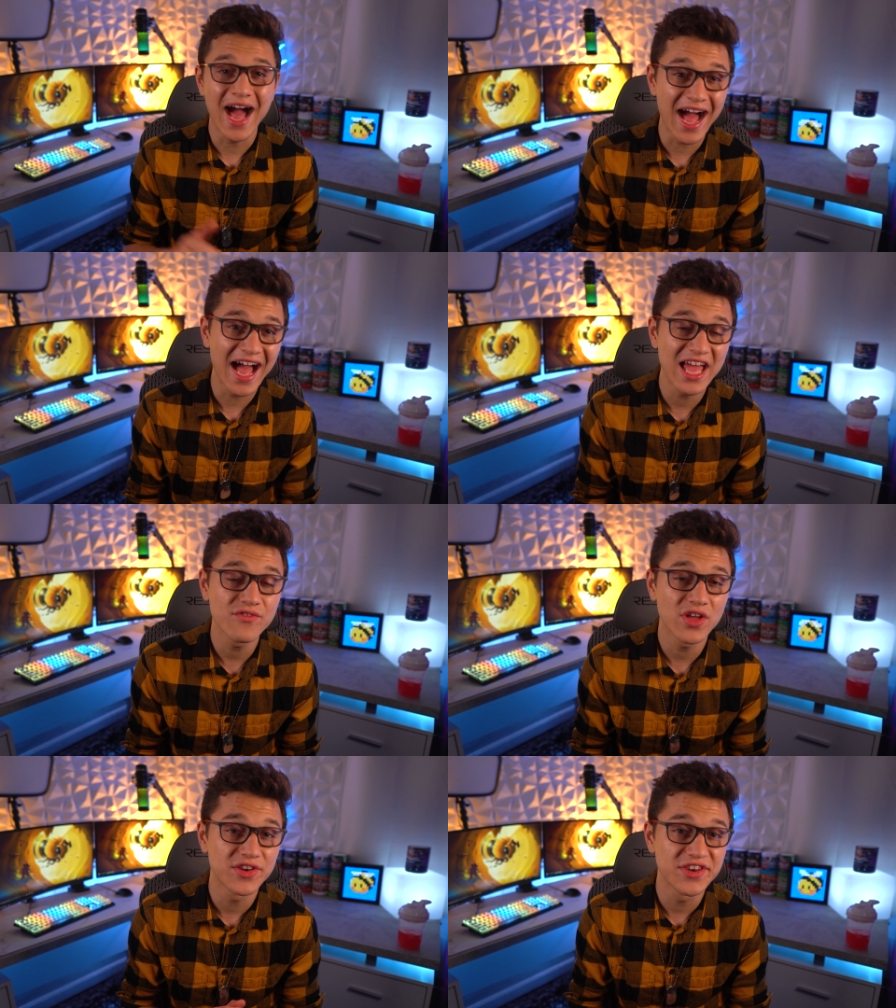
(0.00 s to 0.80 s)

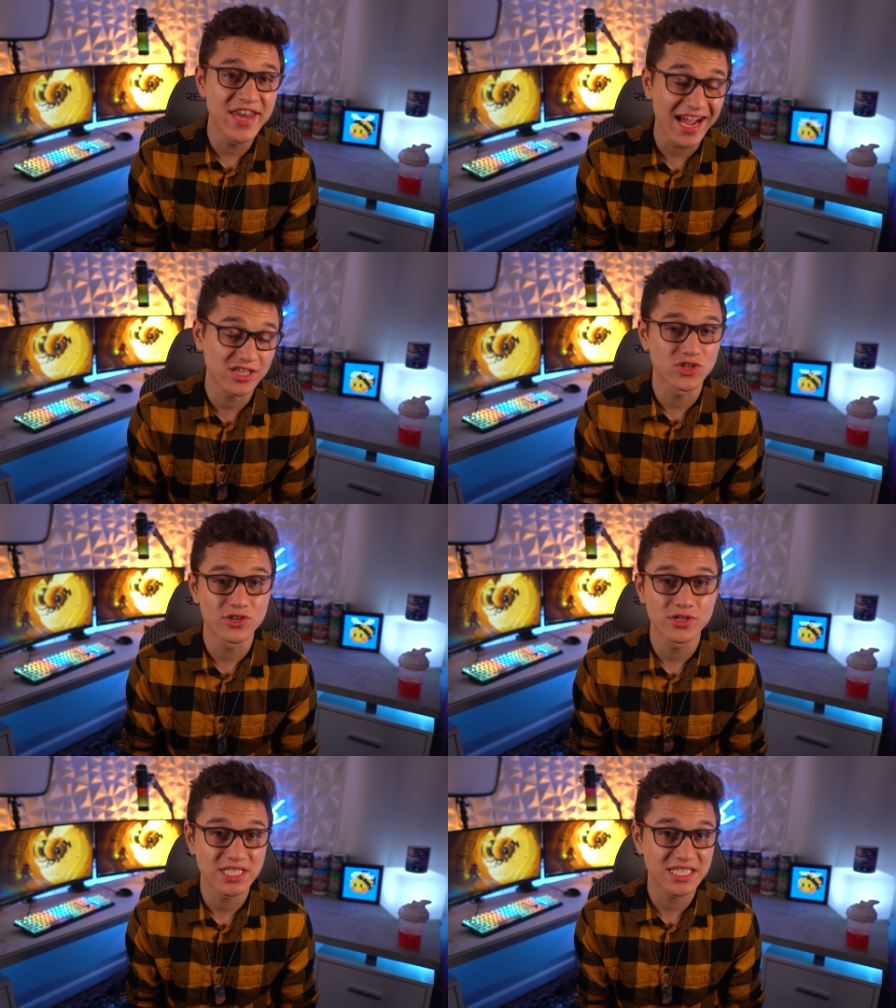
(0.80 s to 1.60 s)
Hive
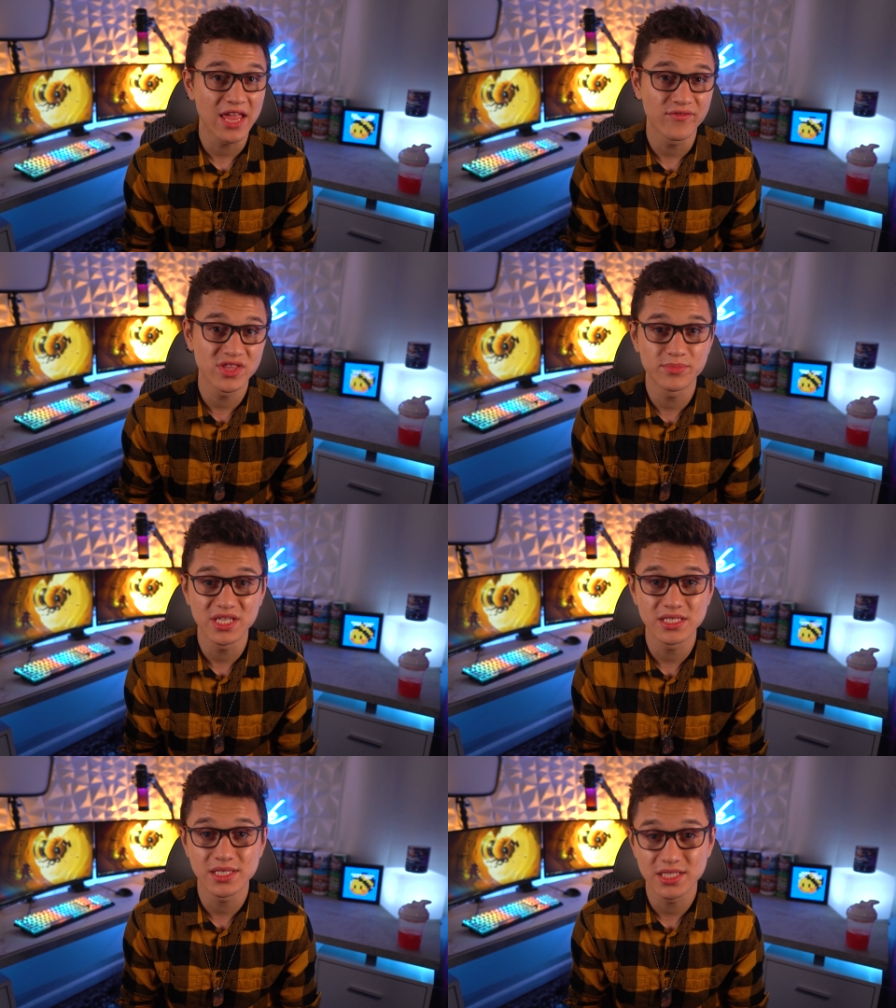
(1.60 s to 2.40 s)
Nectar
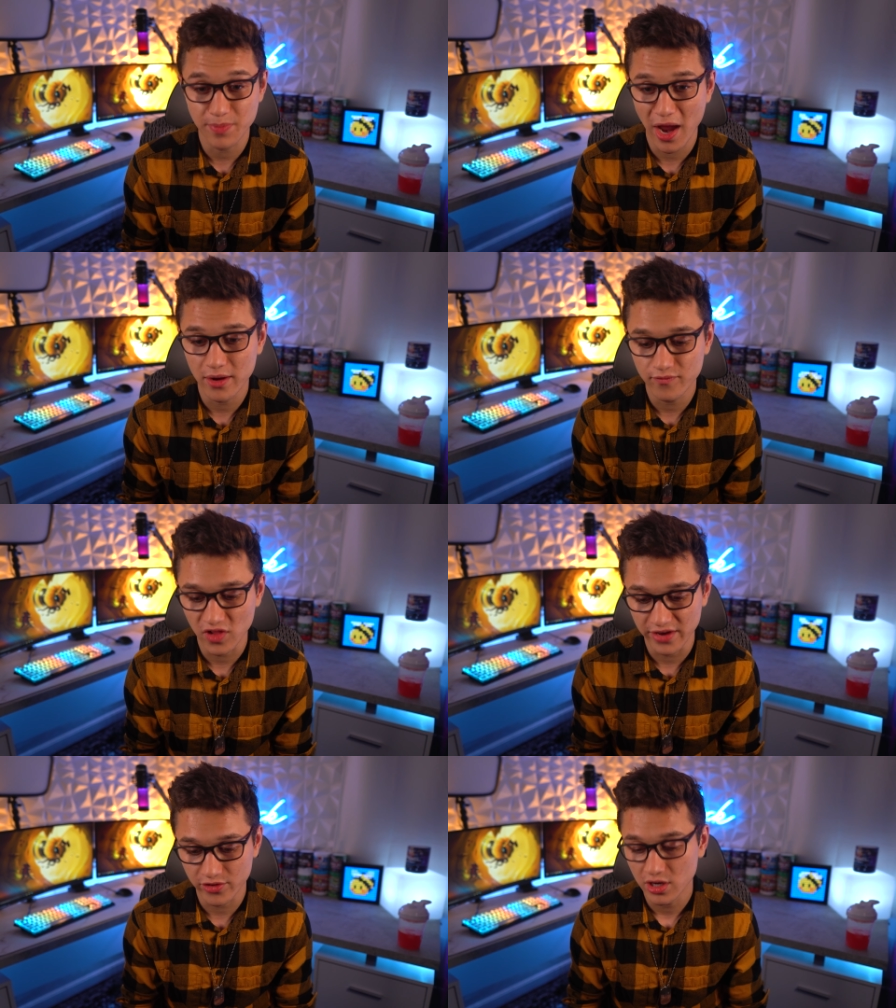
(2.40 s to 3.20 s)
SavinTheBees inspired
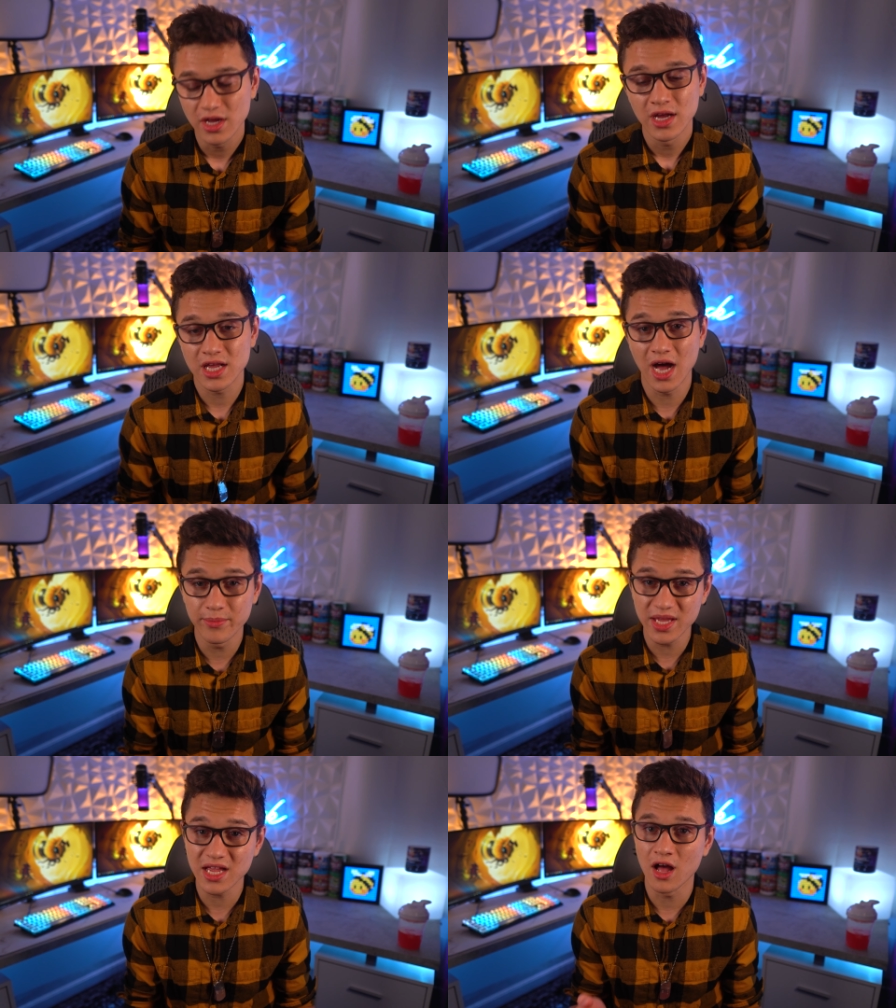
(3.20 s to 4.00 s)
flavor
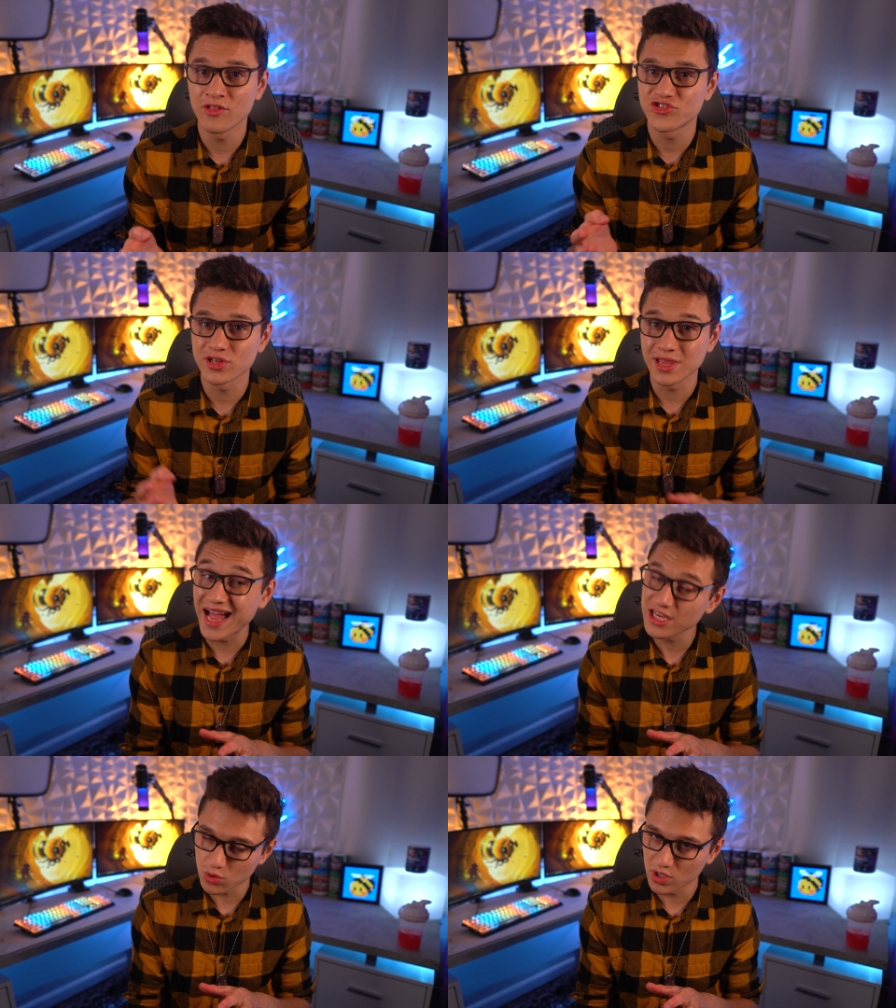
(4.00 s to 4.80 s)
coming on
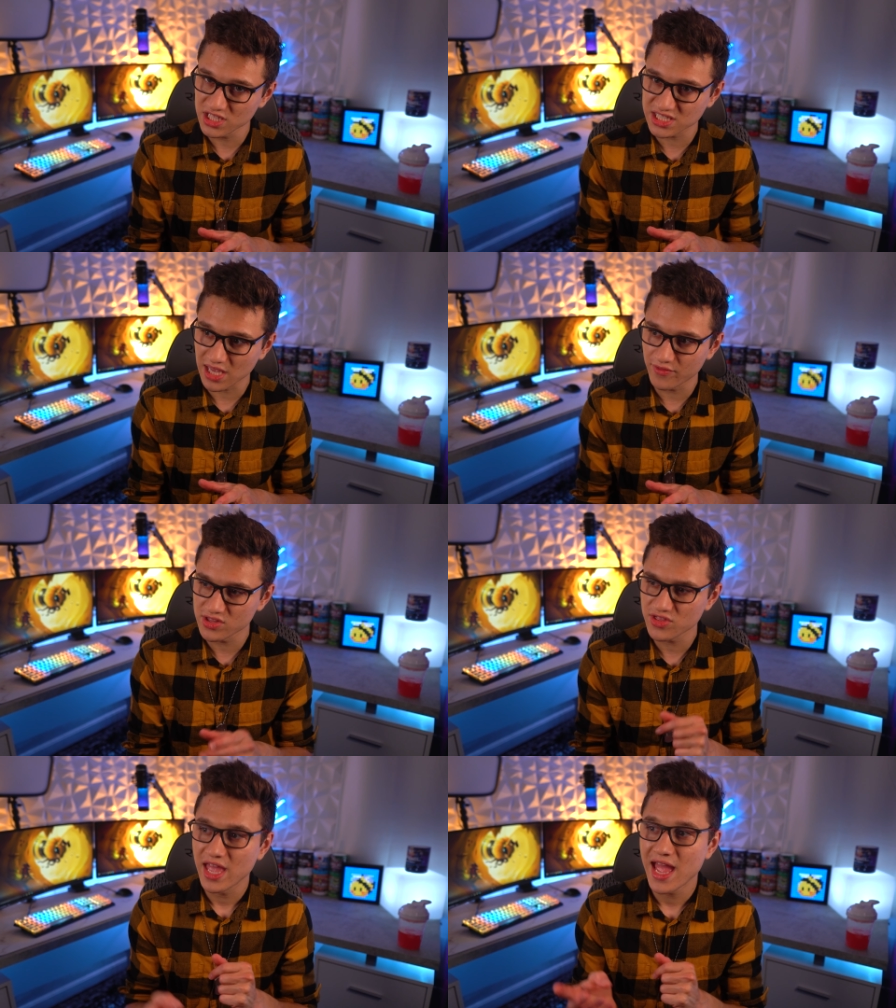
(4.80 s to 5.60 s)
July
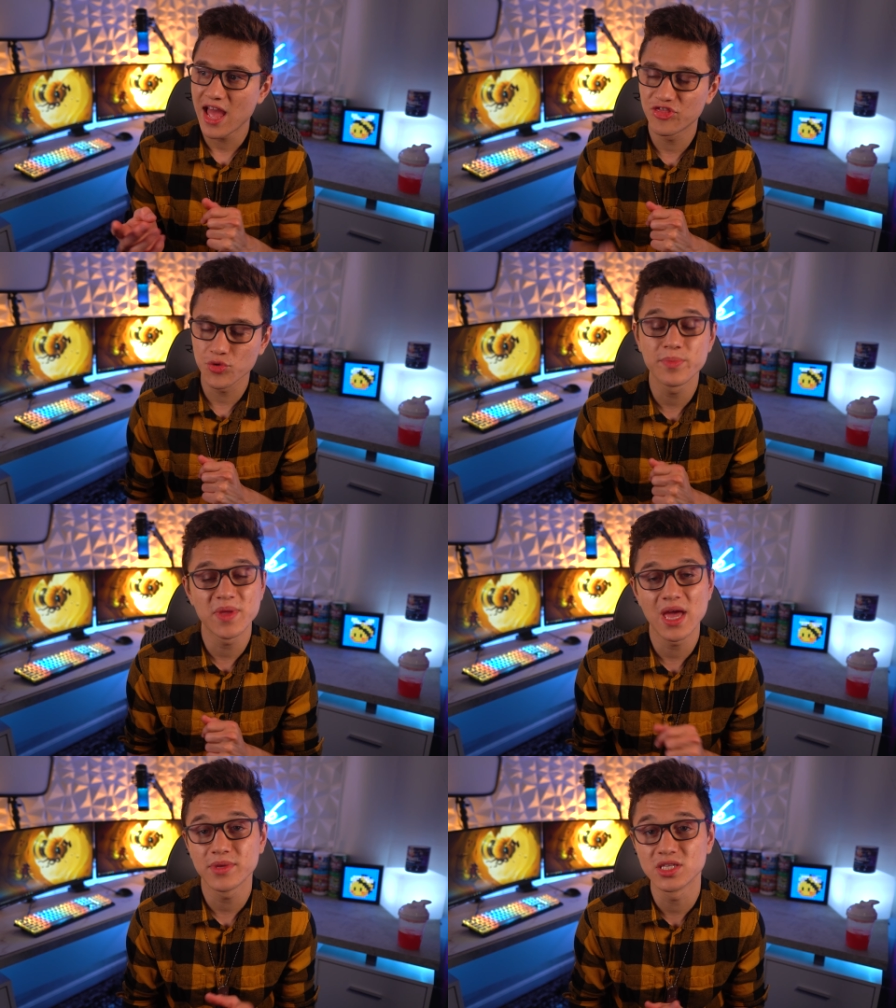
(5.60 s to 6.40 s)
27th at 3
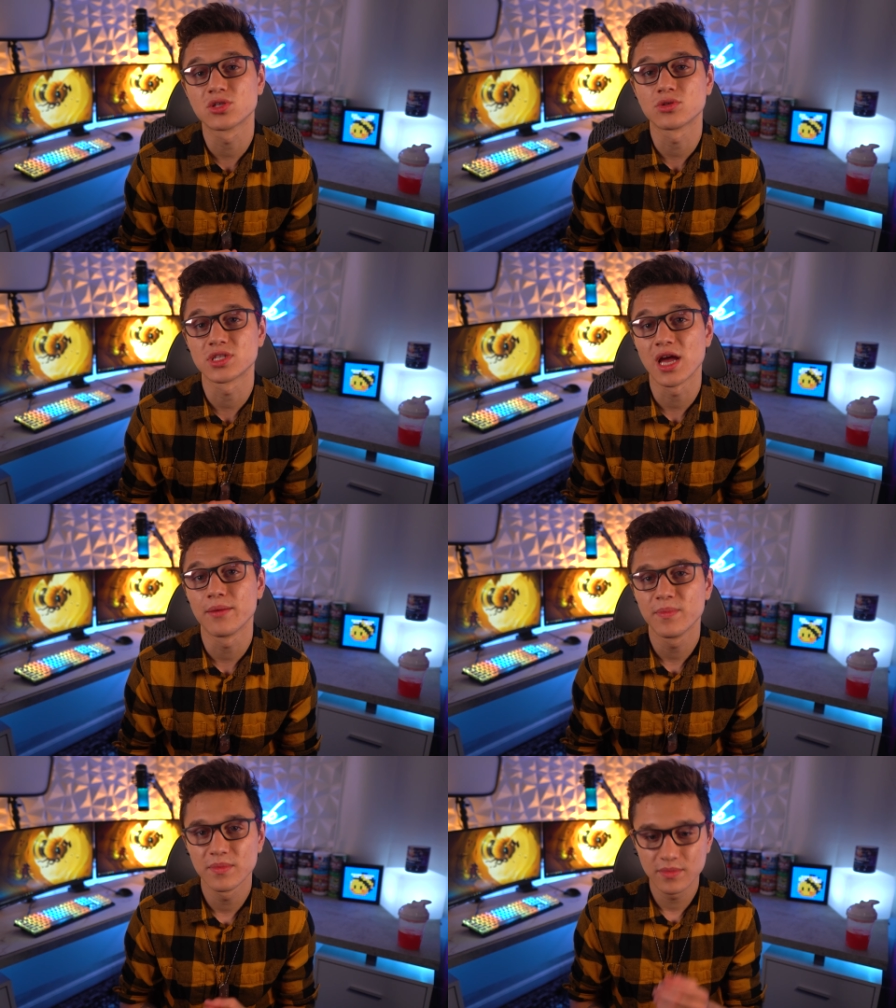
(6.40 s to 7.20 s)
p.m. Eastern
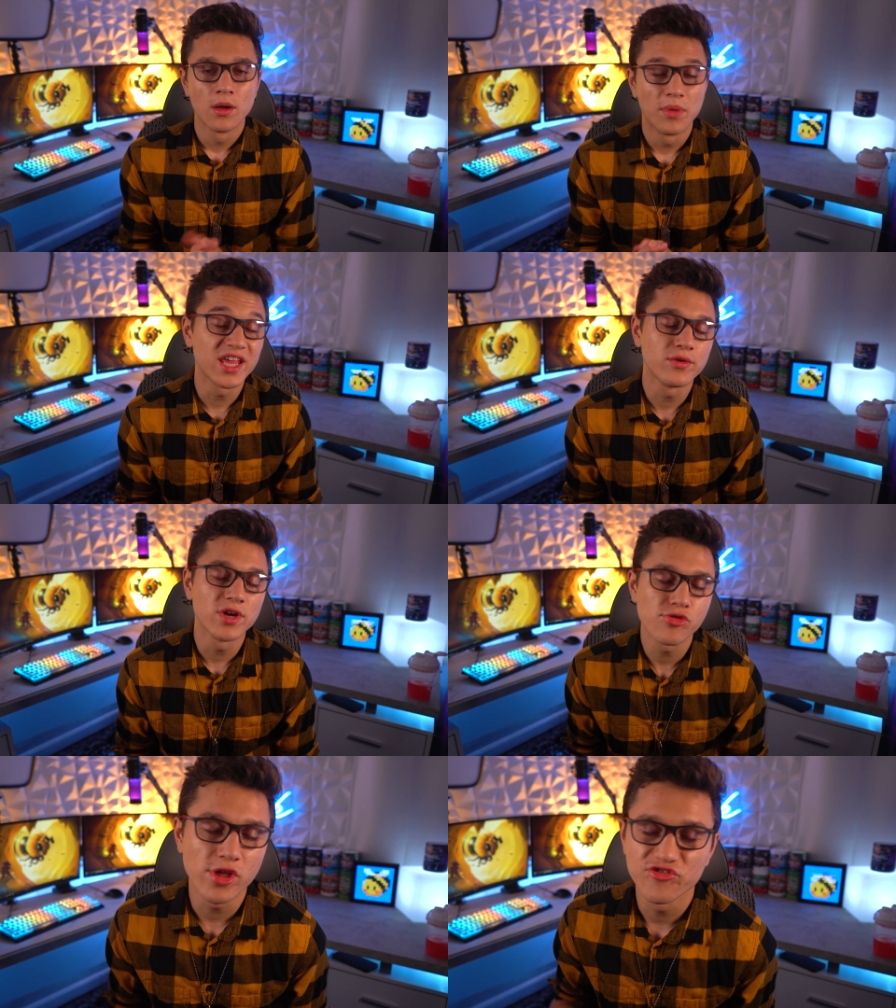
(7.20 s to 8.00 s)
time. But
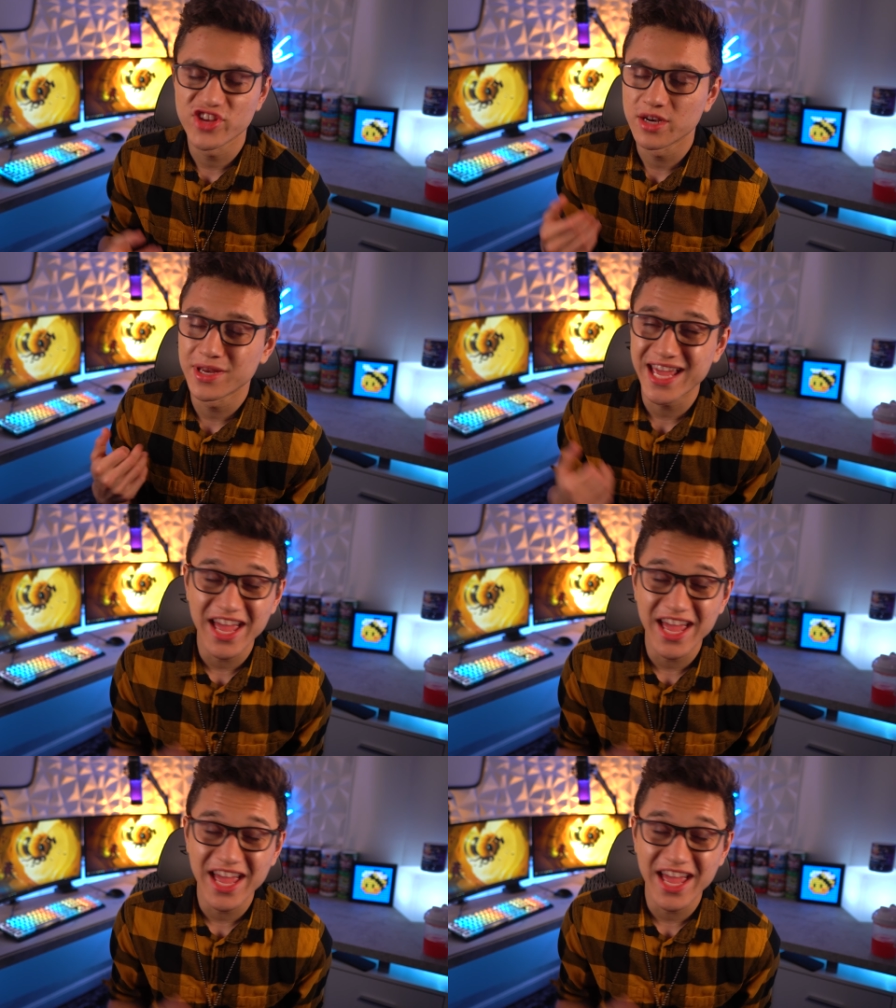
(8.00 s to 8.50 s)
anyways, ladies and gentlemen,